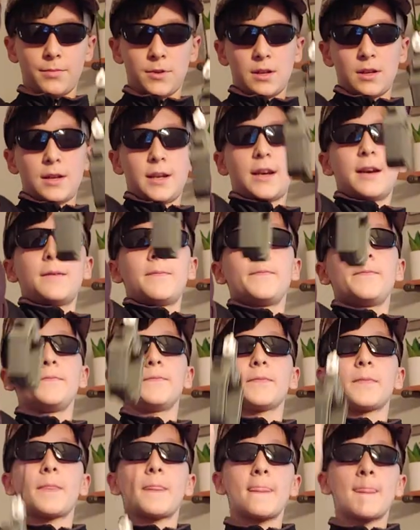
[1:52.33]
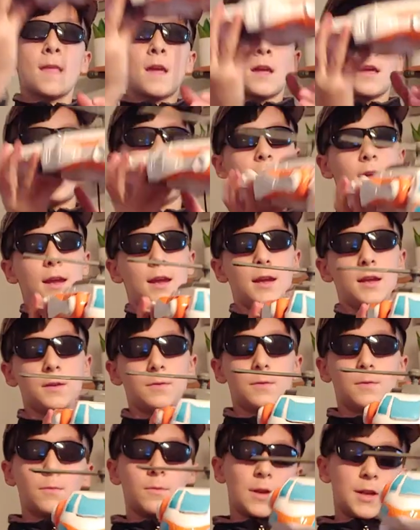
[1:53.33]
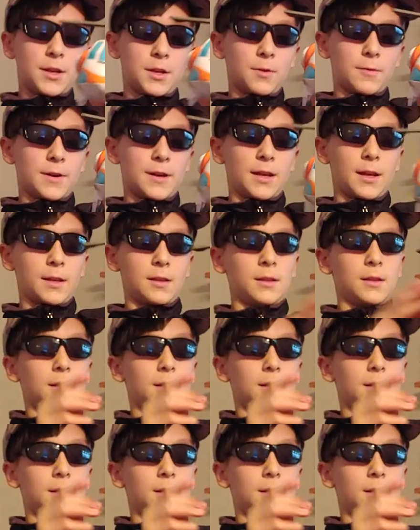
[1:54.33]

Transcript: and bring it up. And when you want to